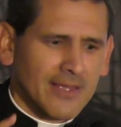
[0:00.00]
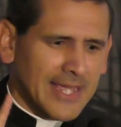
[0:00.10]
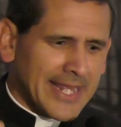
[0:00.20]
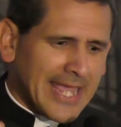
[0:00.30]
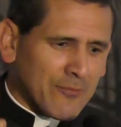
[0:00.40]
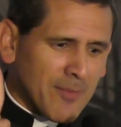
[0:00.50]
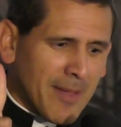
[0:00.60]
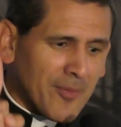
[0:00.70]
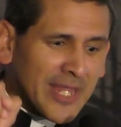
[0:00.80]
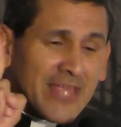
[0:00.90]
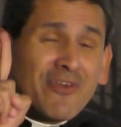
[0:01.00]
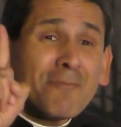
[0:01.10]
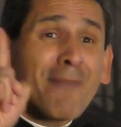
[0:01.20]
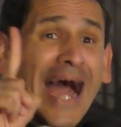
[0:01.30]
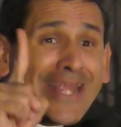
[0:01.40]
And again, remember,
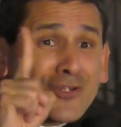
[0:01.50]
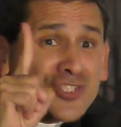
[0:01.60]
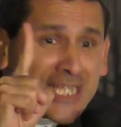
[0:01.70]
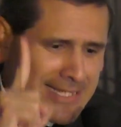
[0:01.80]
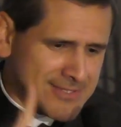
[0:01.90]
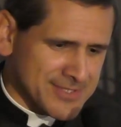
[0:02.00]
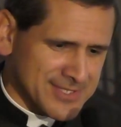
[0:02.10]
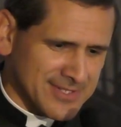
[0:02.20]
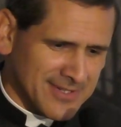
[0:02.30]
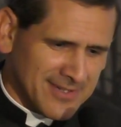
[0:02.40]
even minor sins,